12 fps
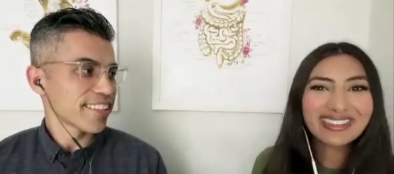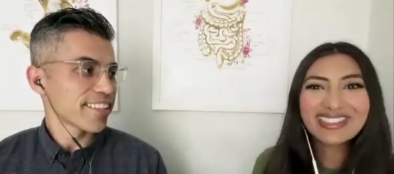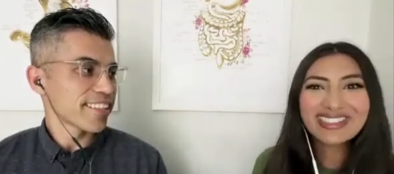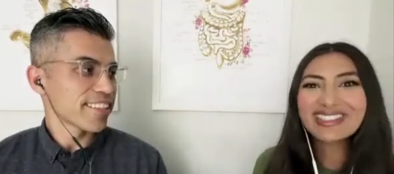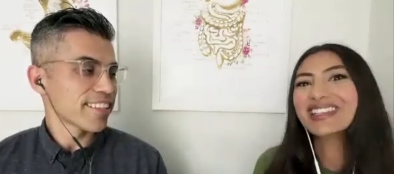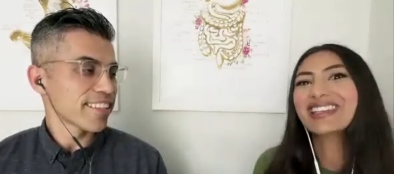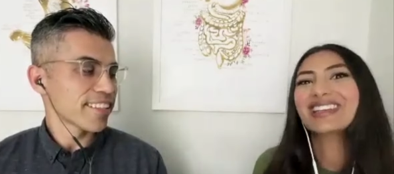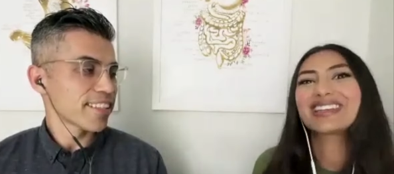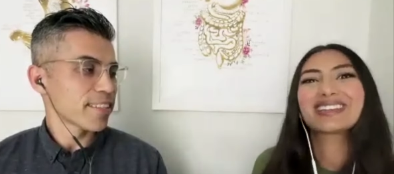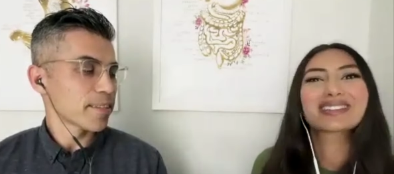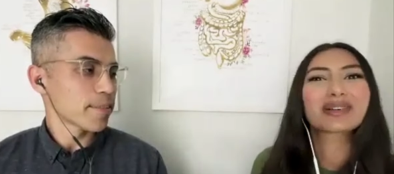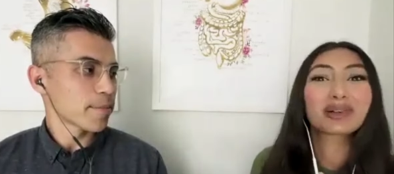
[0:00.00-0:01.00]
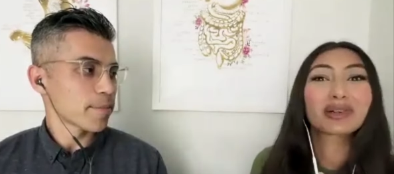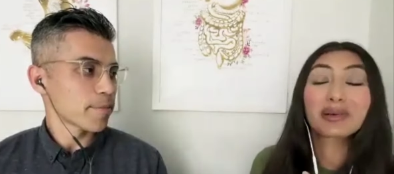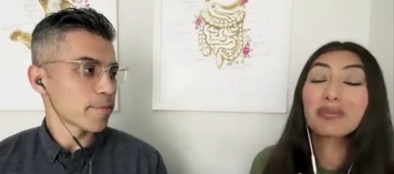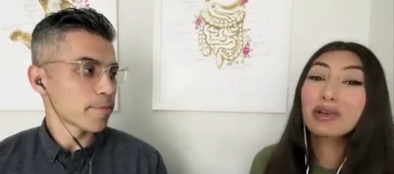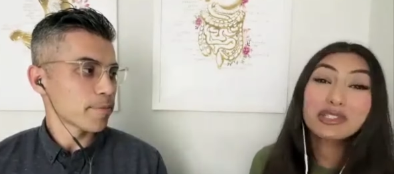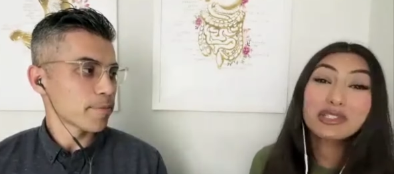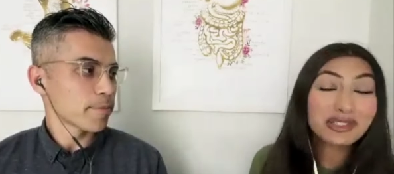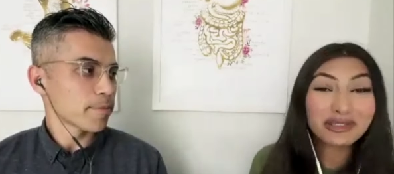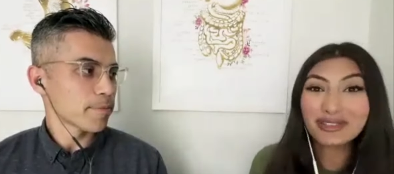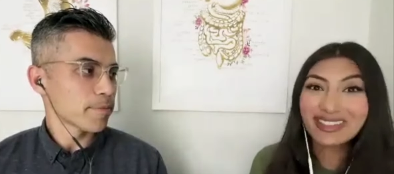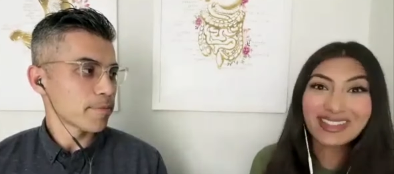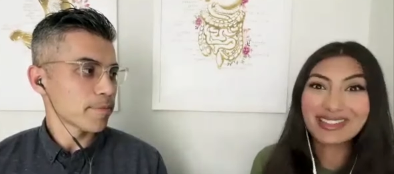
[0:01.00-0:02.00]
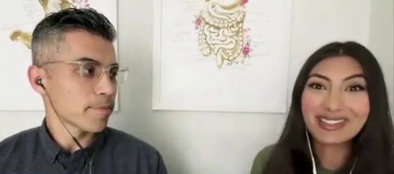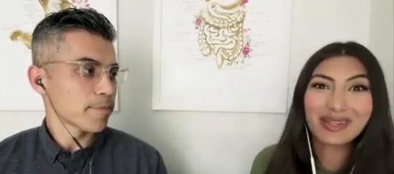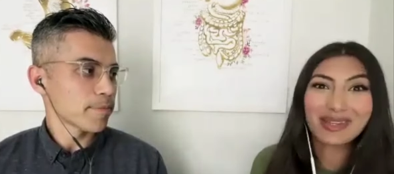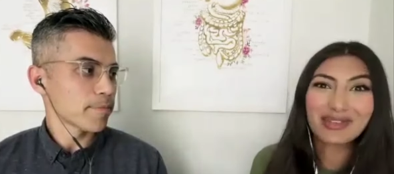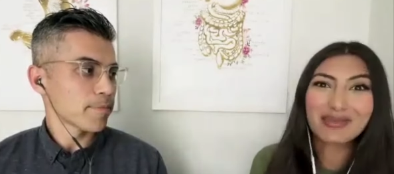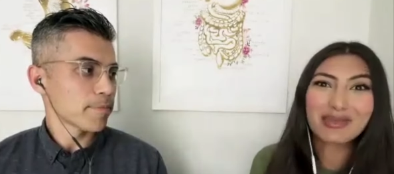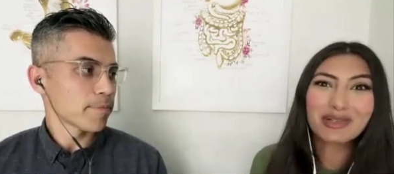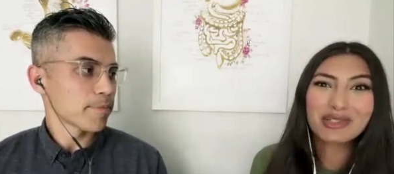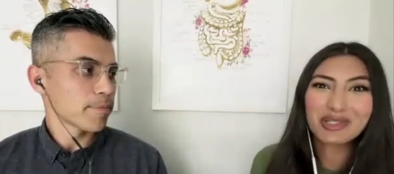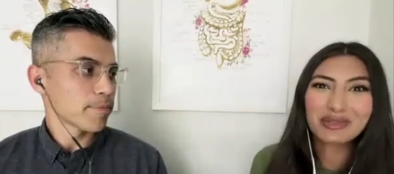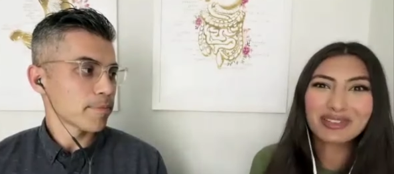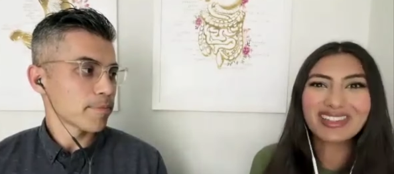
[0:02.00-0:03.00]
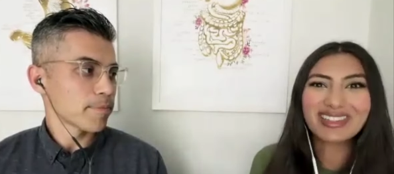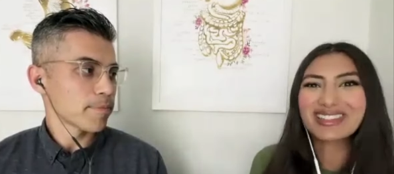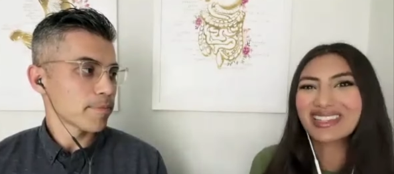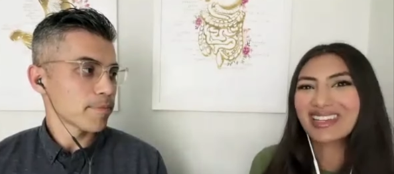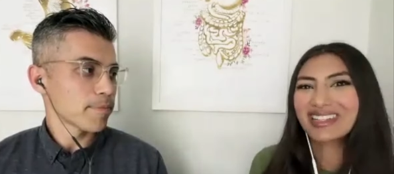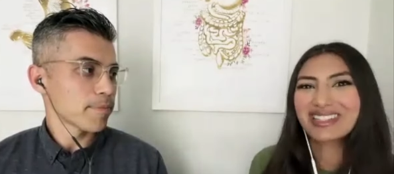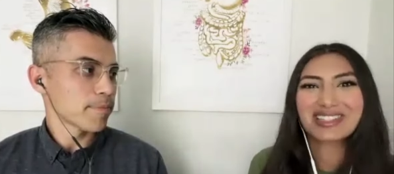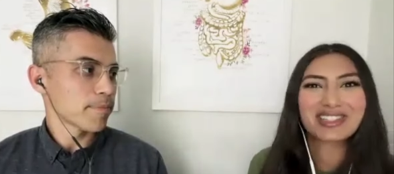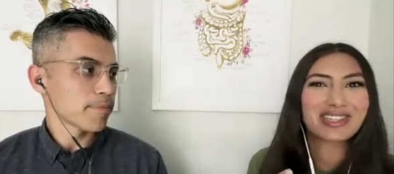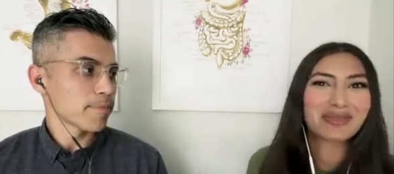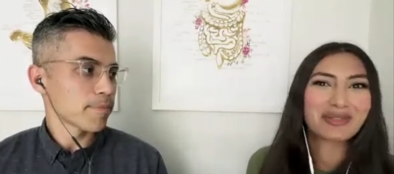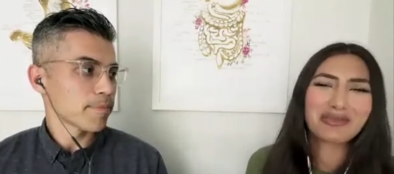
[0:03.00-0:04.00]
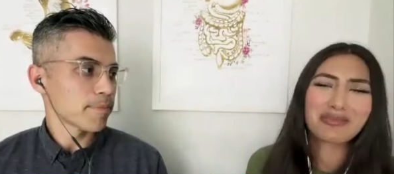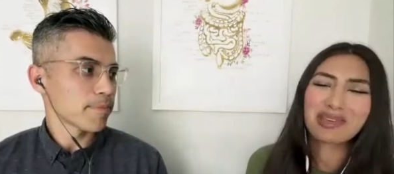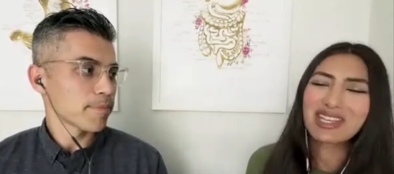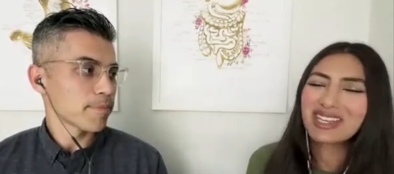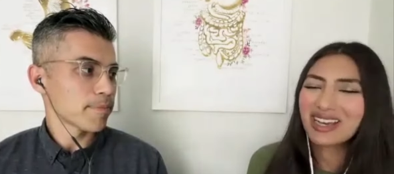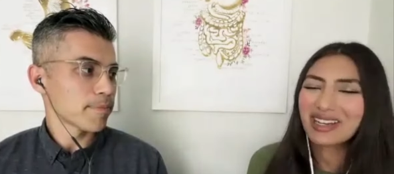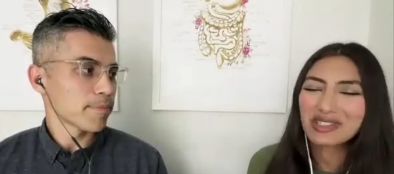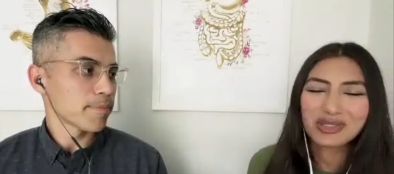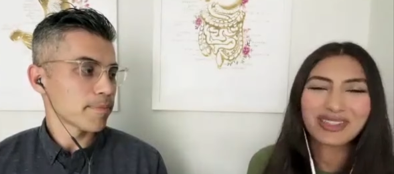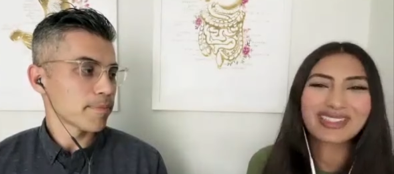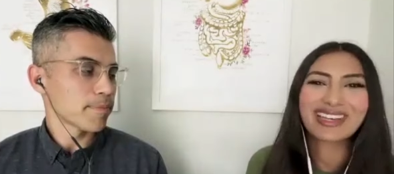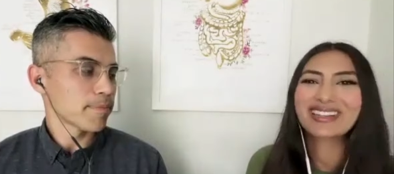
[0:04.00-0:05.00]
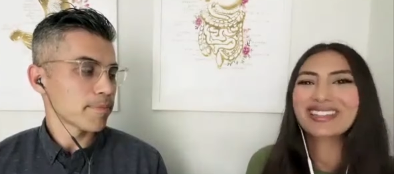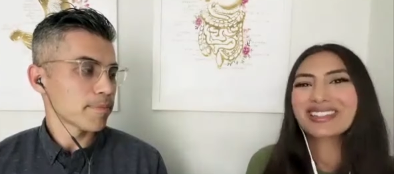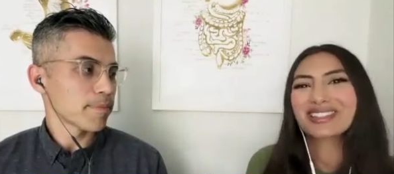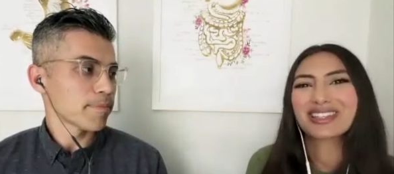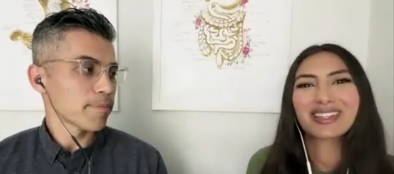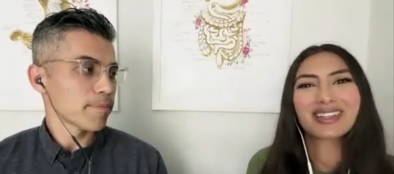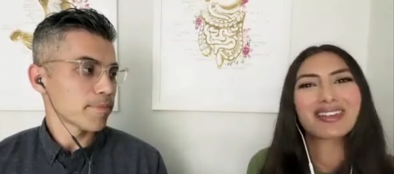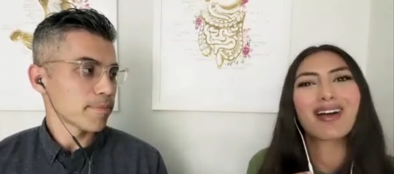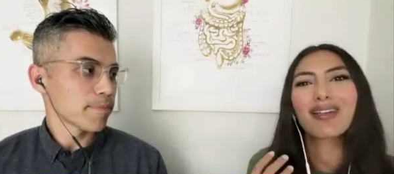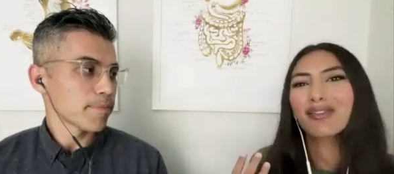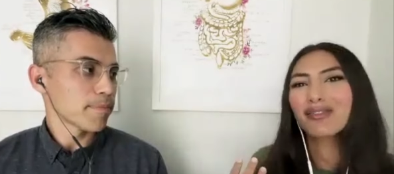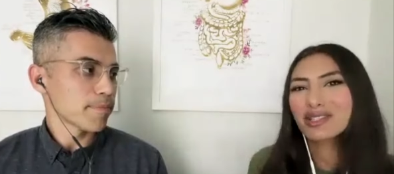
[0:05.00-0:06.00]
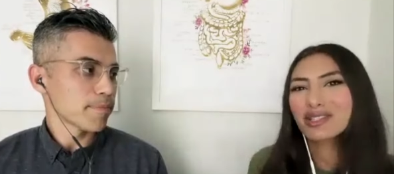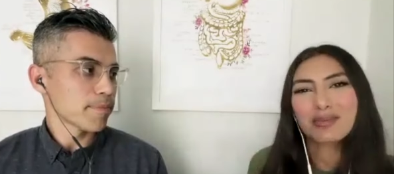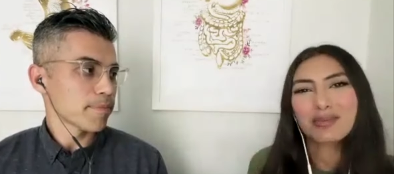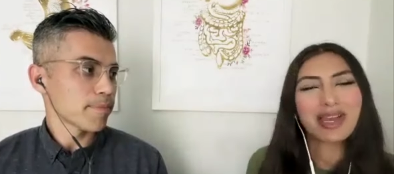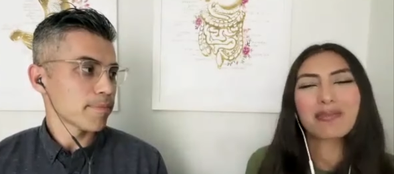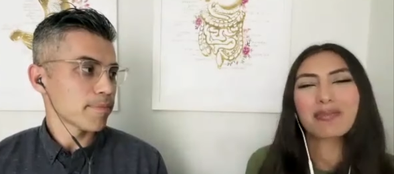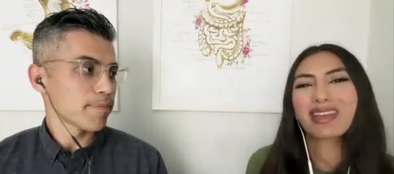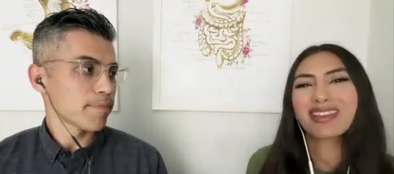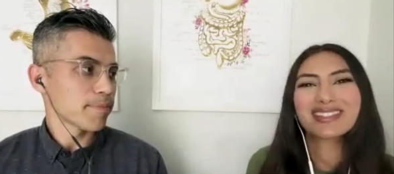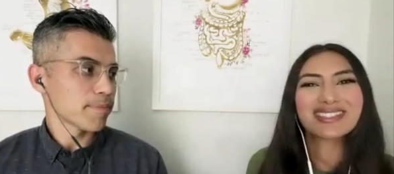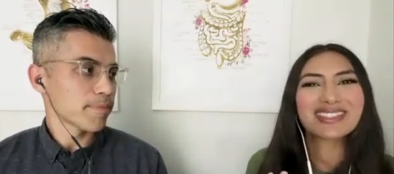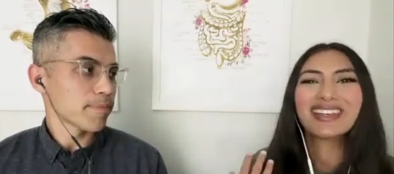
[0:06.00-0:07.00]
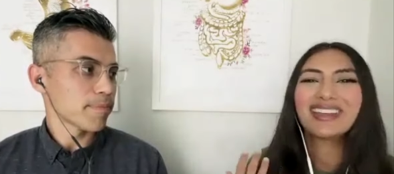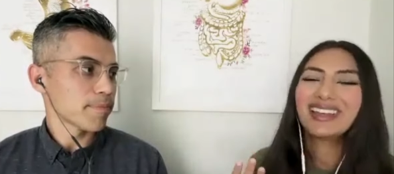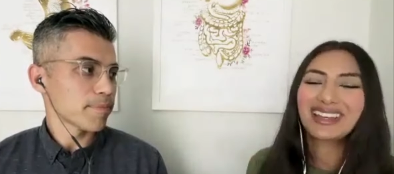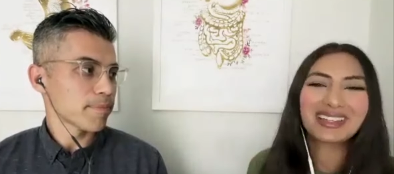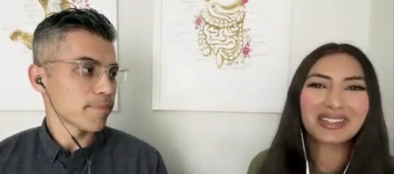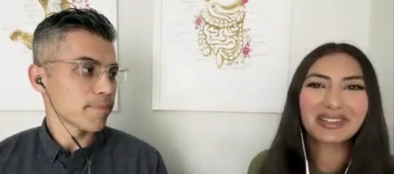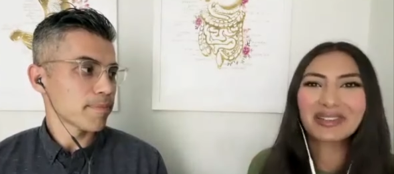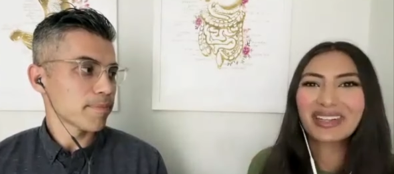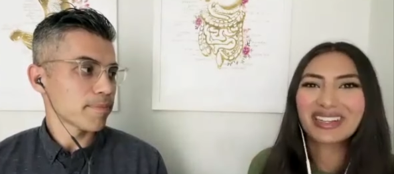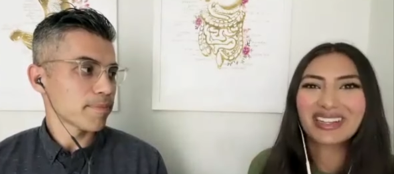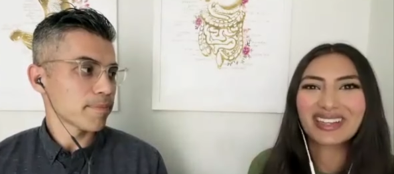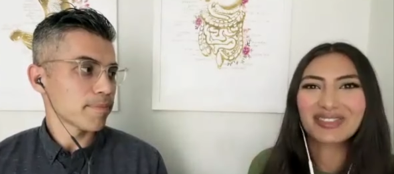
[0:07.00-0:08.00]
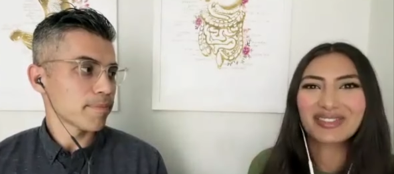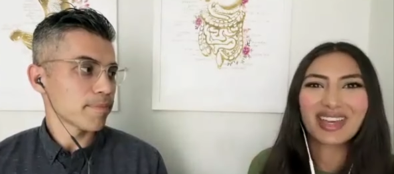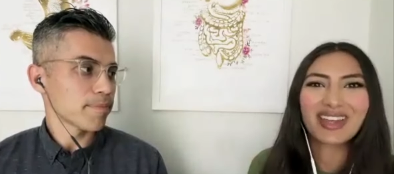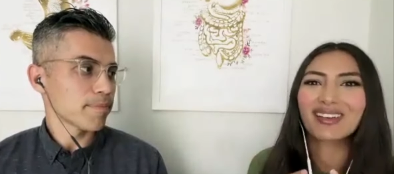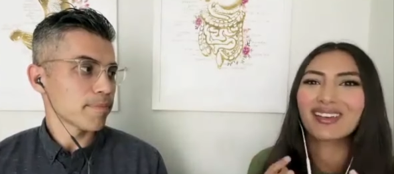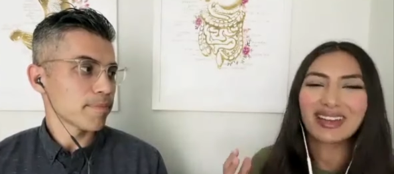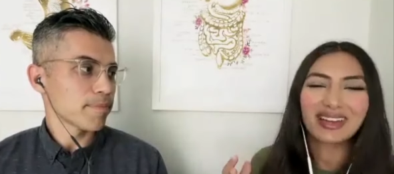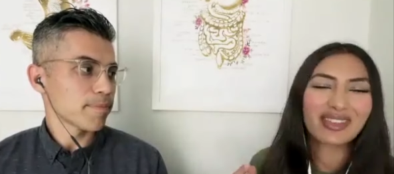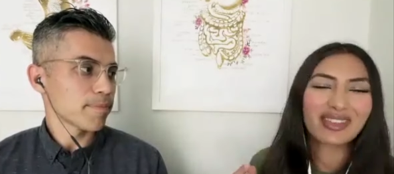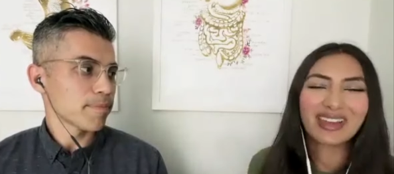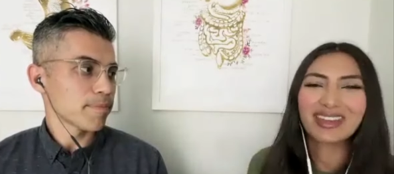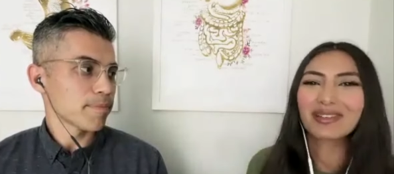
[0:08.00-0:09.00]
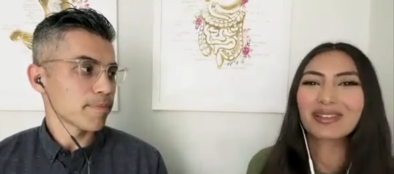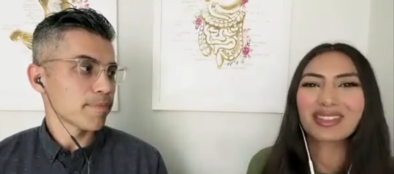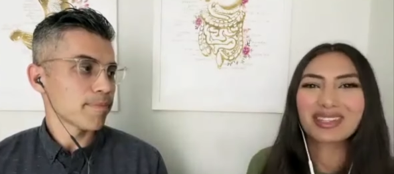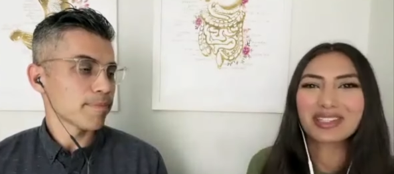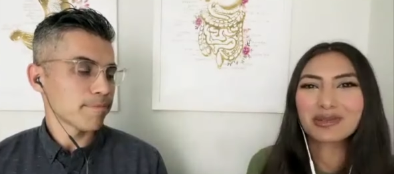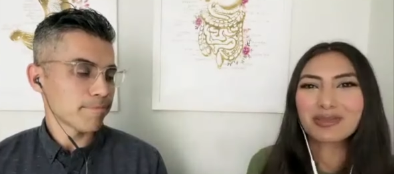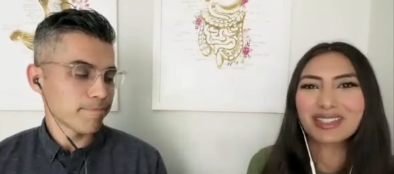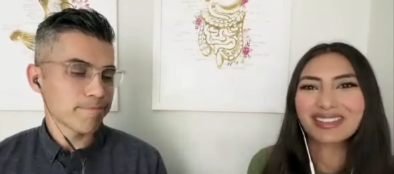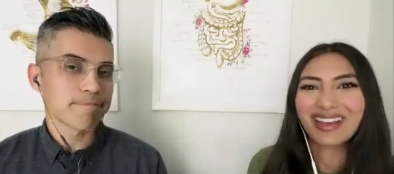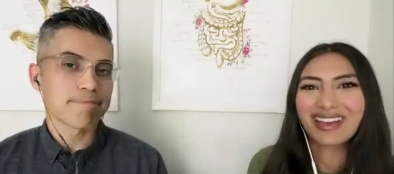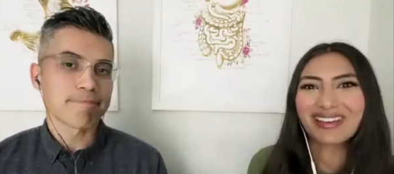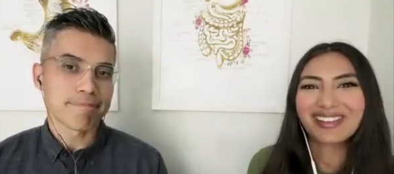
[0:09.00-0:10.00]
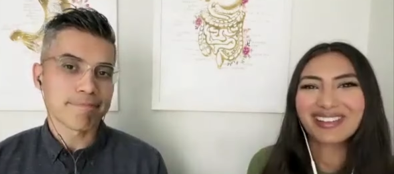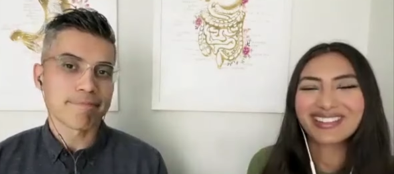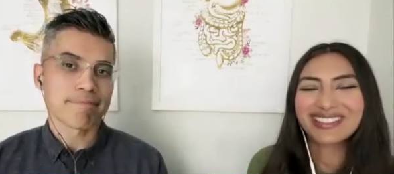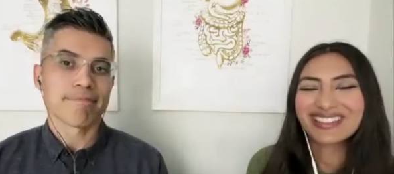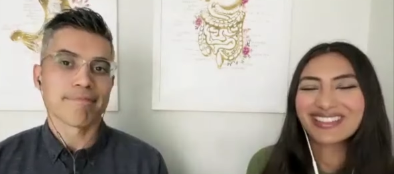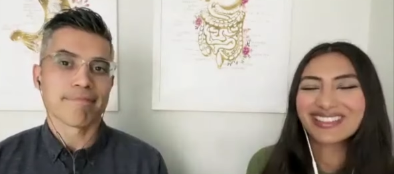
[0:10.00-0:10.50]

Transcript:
Speaker 1: disease or emotional release. We have an emotional release dietitian, we have a pediatric dietitian, and all of us are plant based, integrative, and all have that heal with each meal at heart.